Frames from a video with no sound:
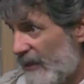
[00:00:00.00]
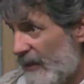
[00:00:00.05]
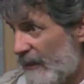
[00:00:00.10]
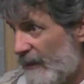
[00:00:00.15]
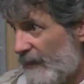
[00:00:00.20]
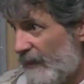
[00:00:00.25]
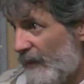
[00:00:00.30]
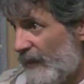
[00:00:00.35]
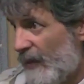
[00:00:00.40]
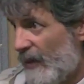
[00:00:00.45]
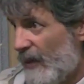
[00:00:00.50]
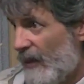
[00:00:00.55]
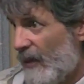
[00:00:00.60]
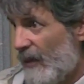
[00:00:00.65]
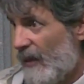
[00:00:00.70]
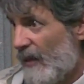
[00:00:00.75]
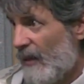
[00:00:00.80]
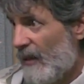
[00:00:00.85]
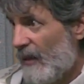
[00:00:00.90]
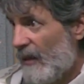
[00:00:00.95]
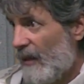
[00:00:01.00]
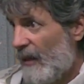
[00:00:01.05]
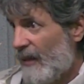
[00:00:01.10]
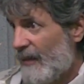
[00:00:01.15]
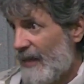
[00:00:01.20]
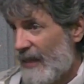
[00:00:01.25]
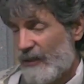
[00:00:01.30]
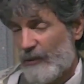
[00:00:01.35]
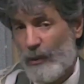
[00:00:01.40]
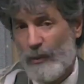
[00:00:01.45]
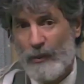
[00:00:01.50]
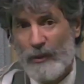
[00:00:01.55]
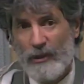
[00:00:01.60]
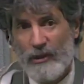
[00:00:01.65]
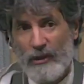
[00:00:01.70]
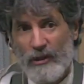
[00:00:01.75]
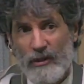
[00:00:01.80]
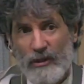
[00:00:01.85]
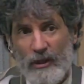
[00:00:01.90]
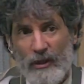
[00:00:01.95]
Him. And that's what we
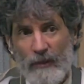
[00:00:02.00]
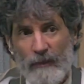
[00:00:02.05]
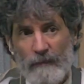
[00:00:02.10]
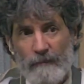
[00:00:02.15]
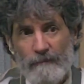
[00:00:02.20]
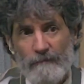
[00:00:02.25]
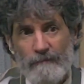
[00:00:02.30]
should do.